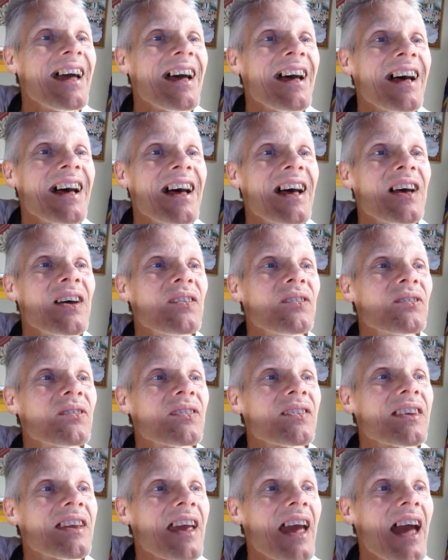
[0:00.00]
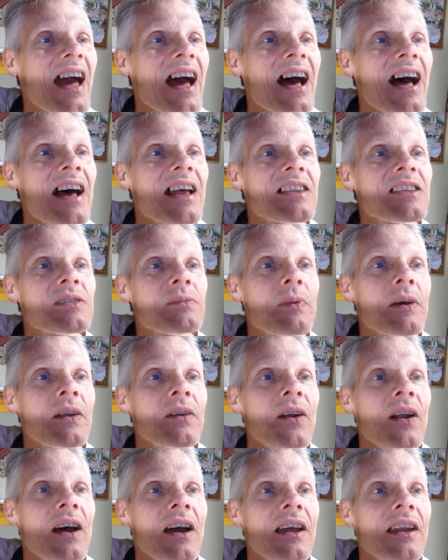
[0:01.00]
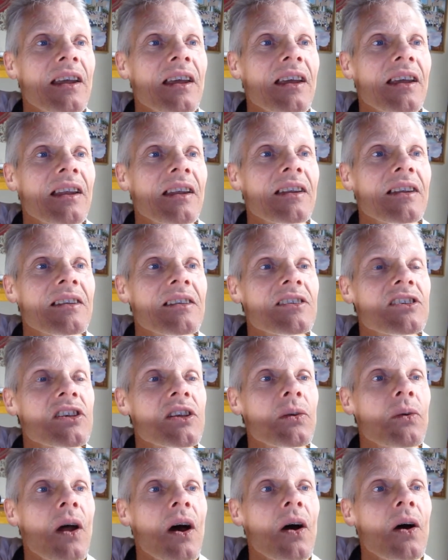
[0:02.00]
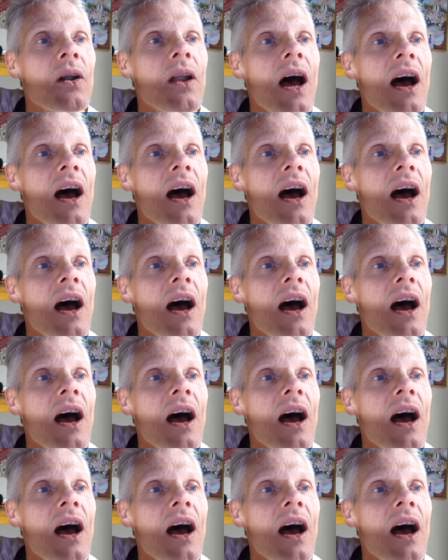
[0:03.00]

um, Kat's been writing, she wrote,